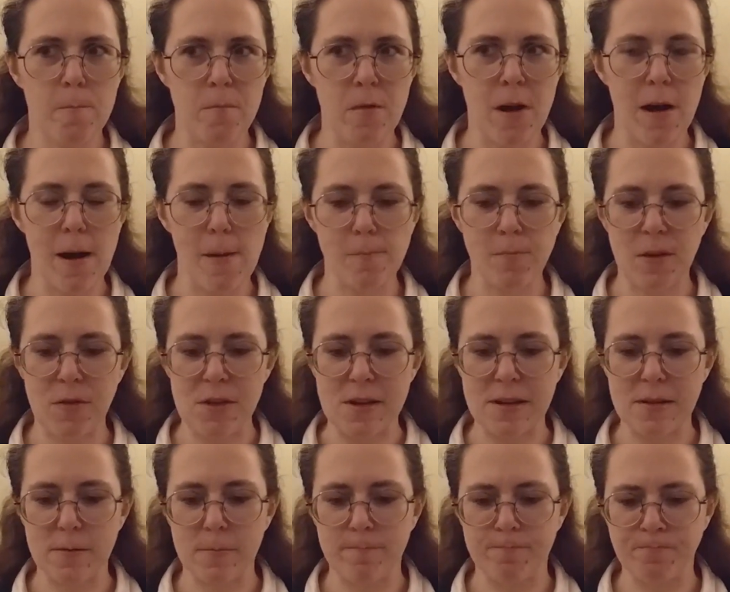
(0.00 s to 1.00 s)
Yeah, I
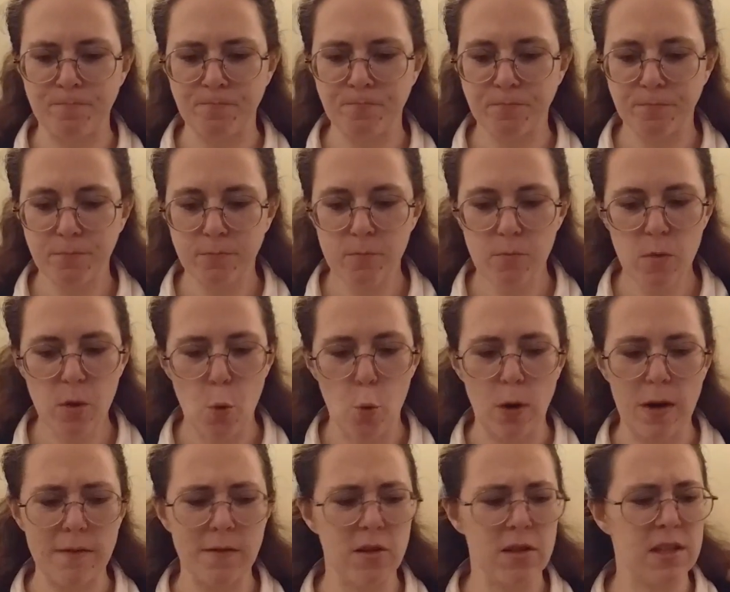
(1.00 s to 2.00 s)
think
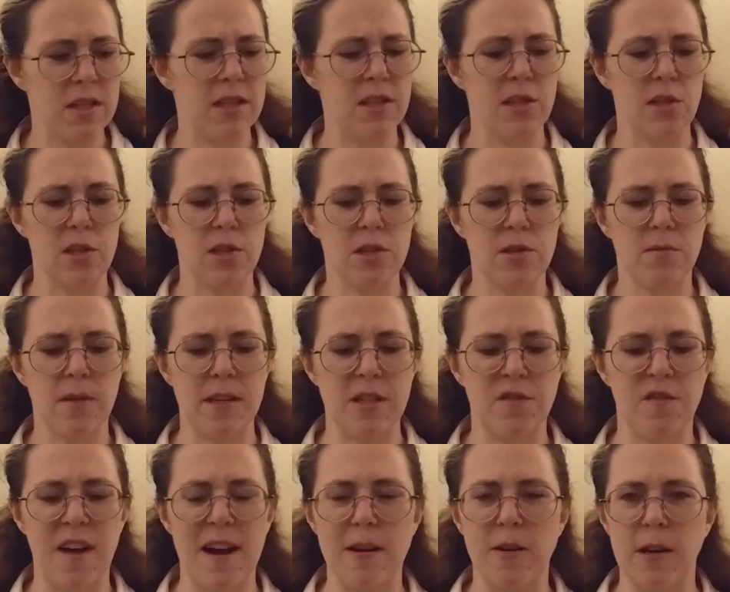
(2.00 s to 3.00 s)
whatever this is,
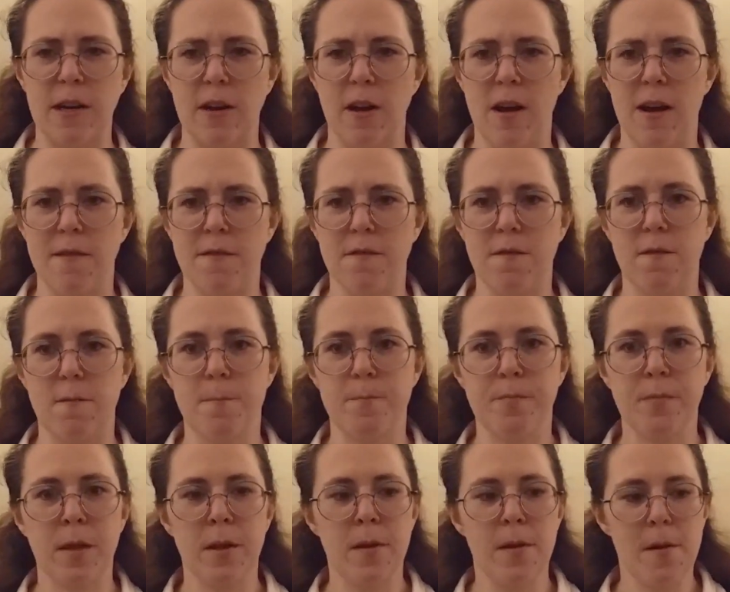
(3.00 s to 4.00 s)
it's firing off
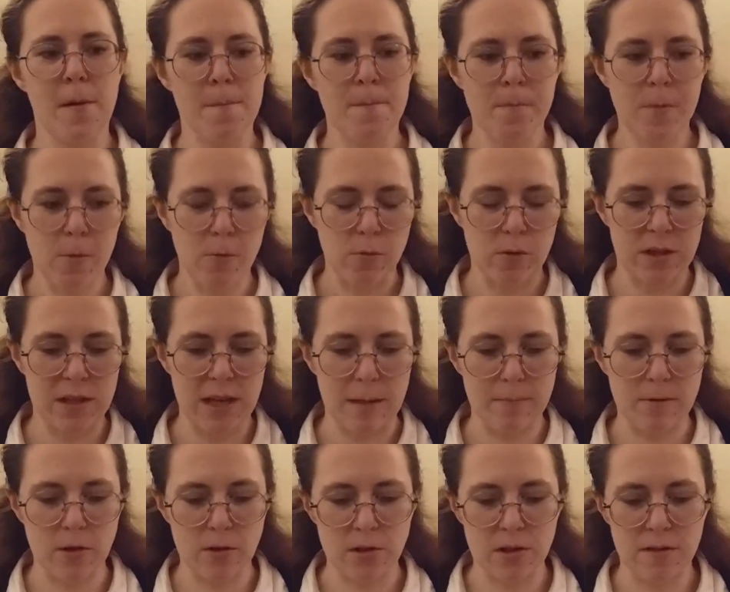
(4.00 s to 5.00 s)

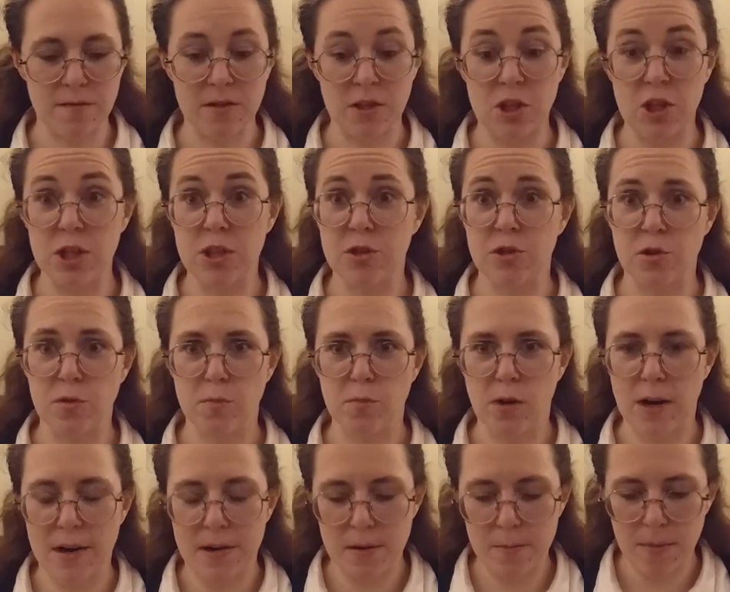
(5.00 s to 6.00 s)
receptors of
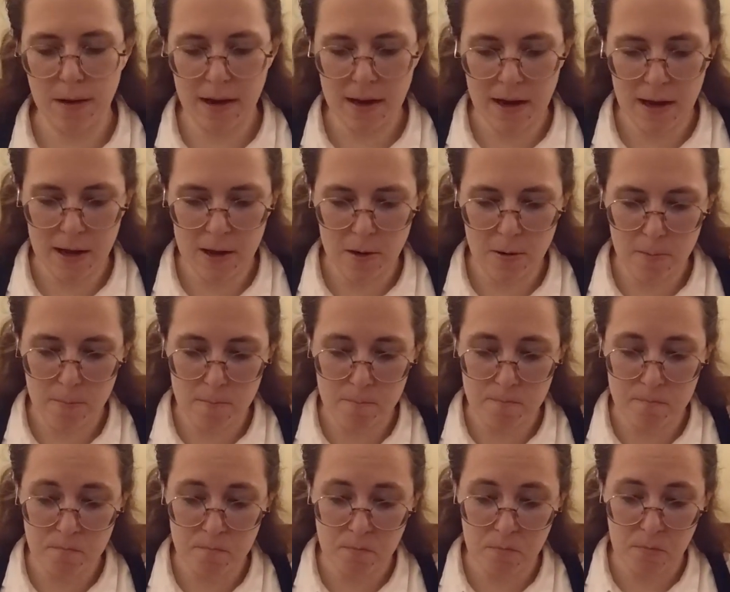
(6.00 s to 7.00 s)
gingerbread in my head.
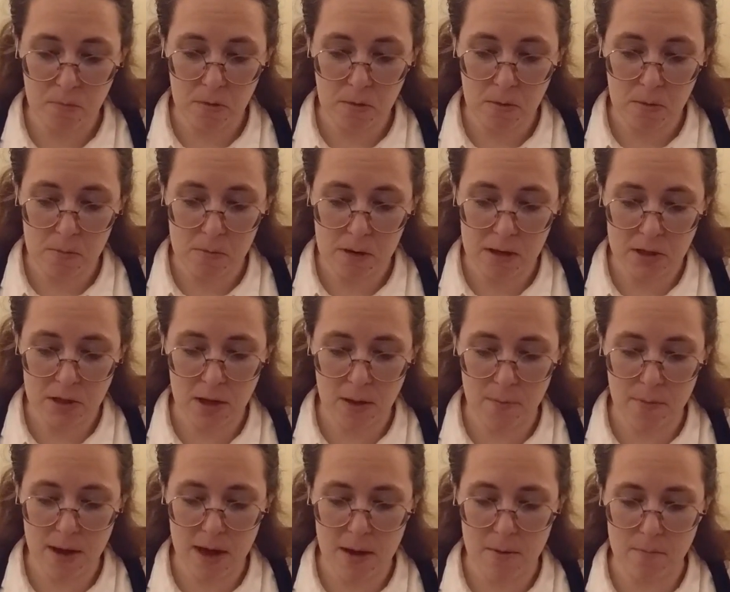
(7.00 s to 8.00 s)
It's
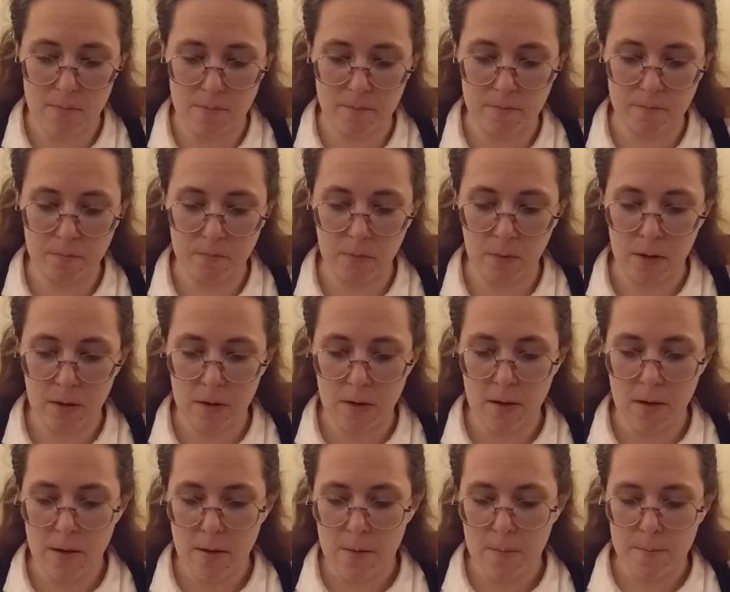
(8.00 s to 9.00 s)
not bad.
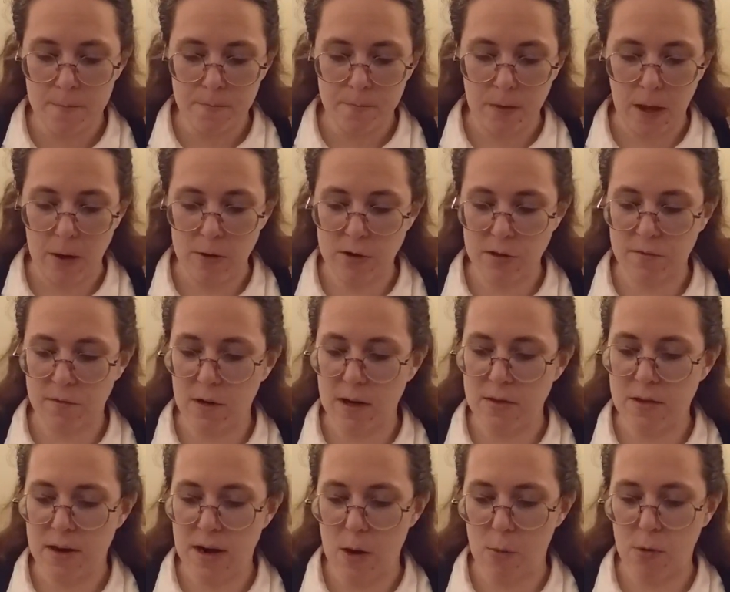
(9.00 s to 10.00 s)
I was
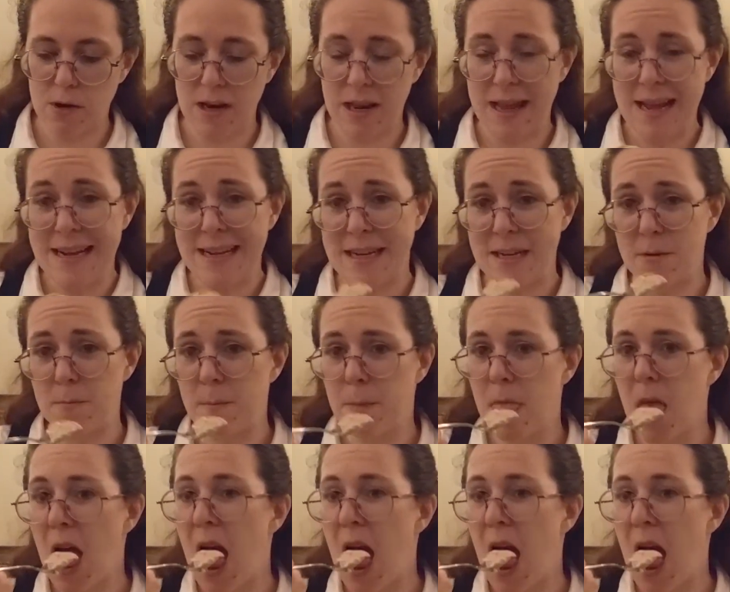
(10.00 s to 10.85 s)
afraid that I wouldn't like it.